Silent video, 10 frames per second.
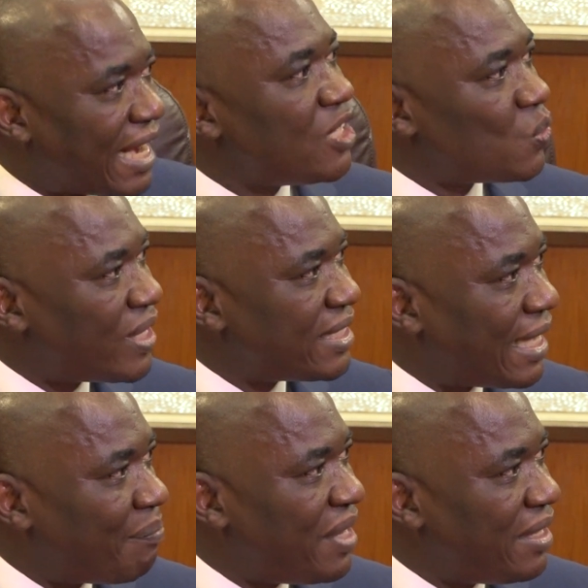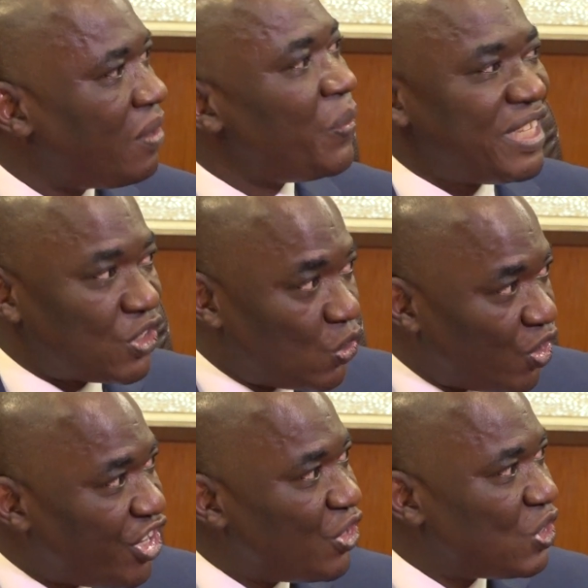is what is happening, which is
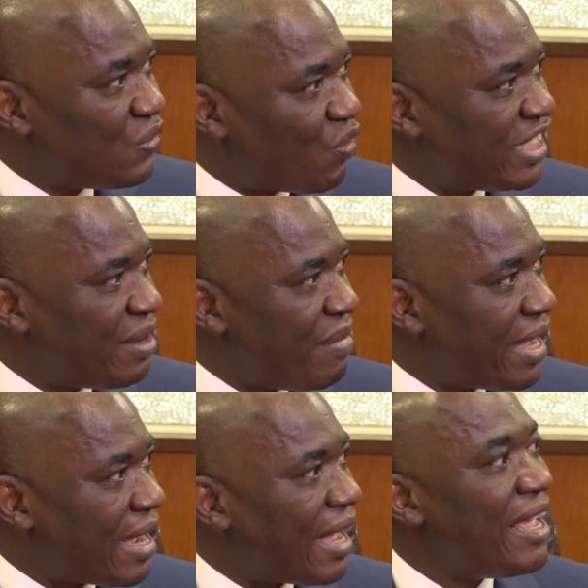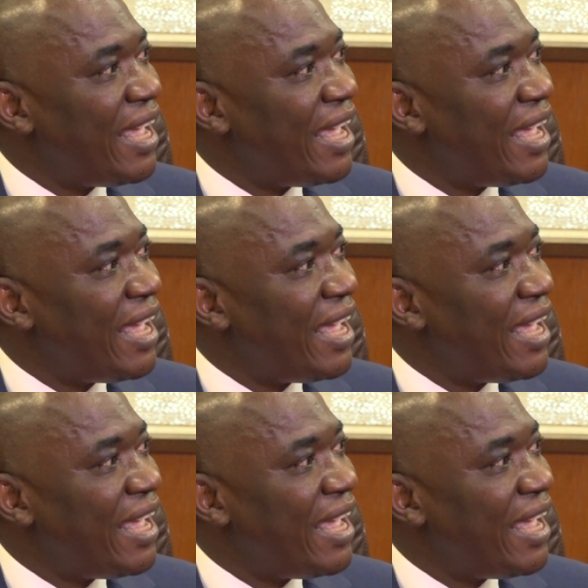good news for Jamaica,